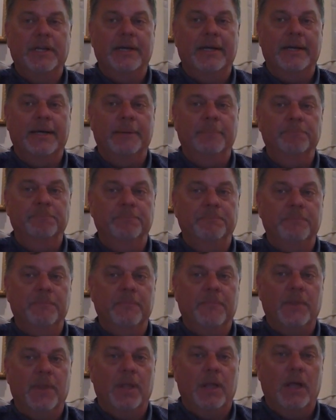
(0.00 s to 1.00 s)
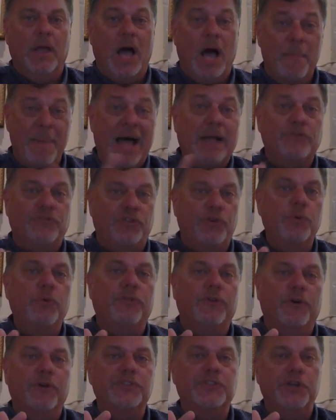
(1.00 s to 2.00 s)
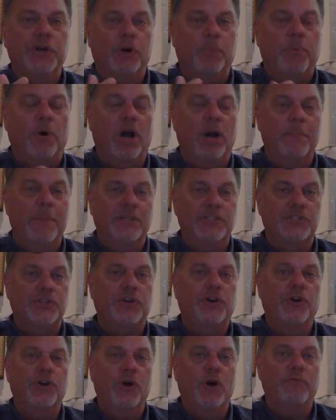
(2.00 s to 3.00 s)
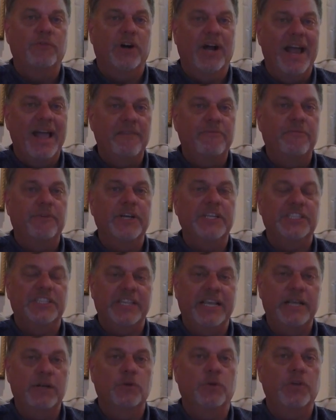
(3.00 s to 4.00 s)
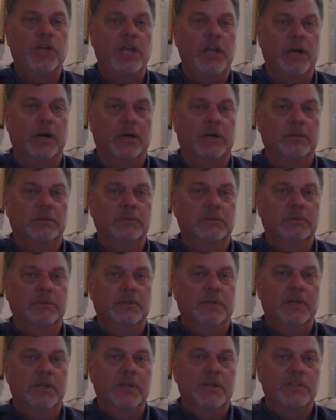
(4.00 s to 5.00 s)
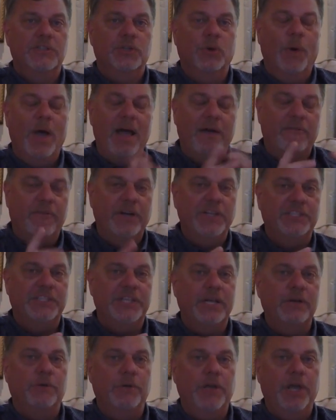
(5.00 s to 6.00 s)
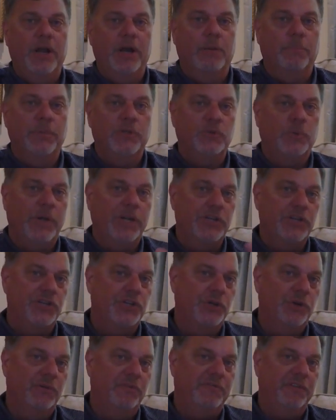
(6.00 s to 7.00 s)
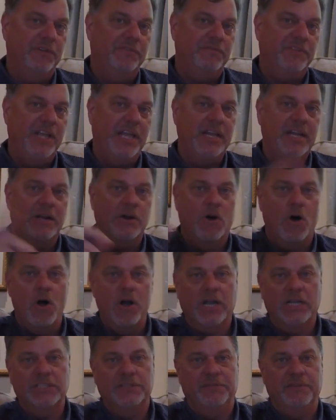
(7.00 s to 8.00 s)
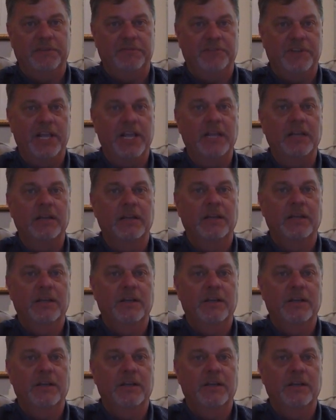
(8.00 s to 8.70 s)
about 2/3 of your apartments turn over every single year. So every single year between June 15 and August 15,